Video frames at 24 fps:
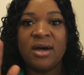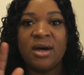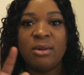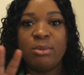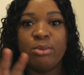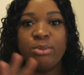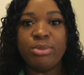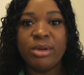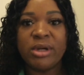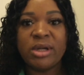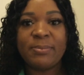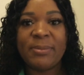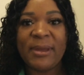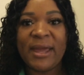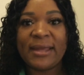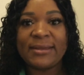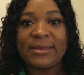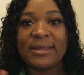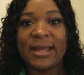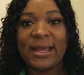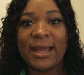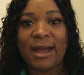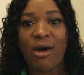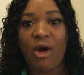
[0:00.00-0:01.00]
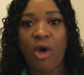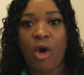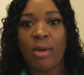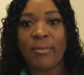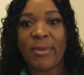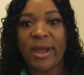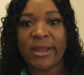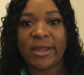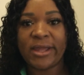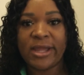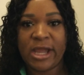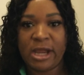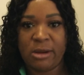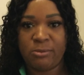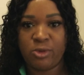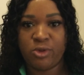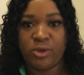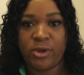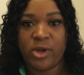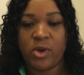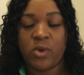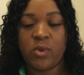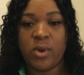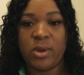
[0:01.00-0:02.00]
book bag that got all my camera
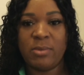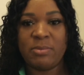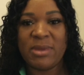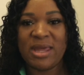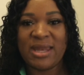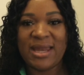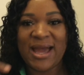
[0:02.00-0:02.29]
equipment.